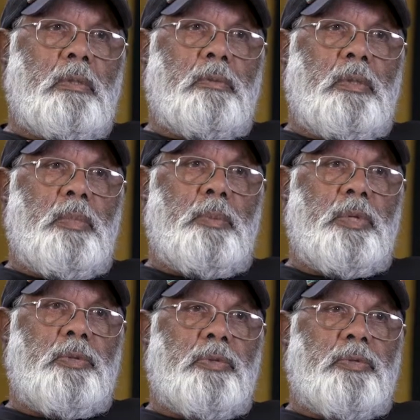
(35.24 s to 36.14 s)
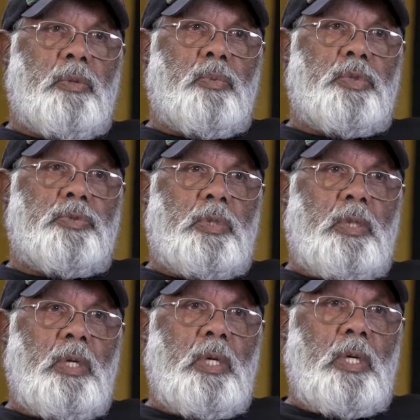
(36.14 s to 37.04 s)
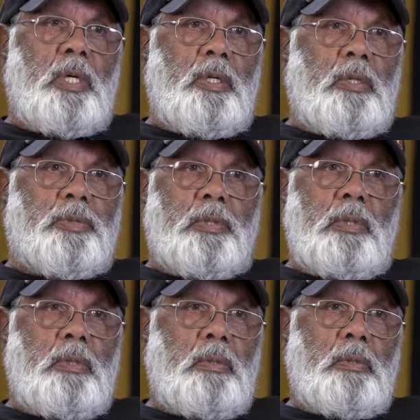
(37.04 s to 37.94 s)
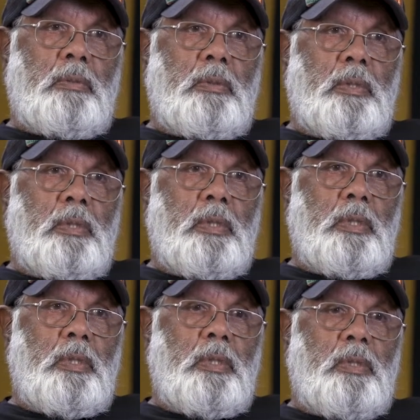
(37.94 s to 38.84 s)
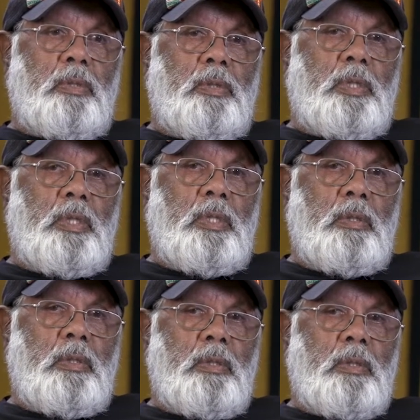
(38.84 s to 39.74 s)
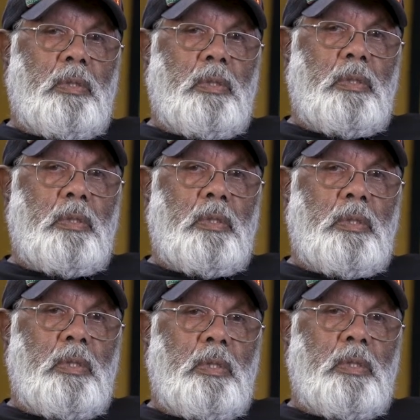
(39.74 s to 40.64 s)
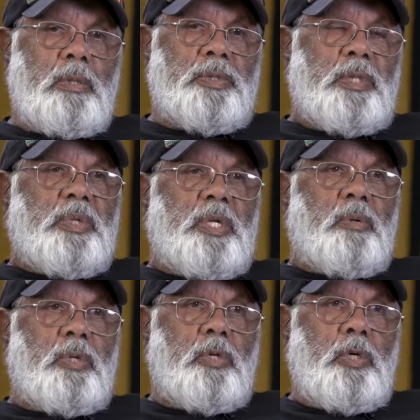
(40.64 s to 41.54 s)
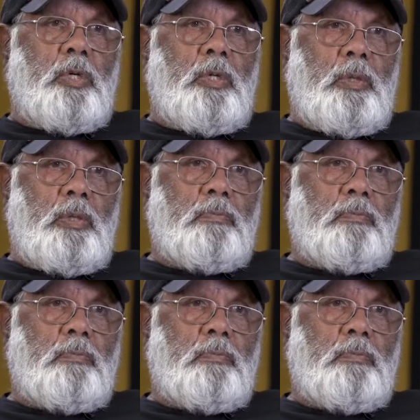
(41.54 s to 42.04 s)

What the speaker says: remembered that there was an healthcare, and seemed that no one cared.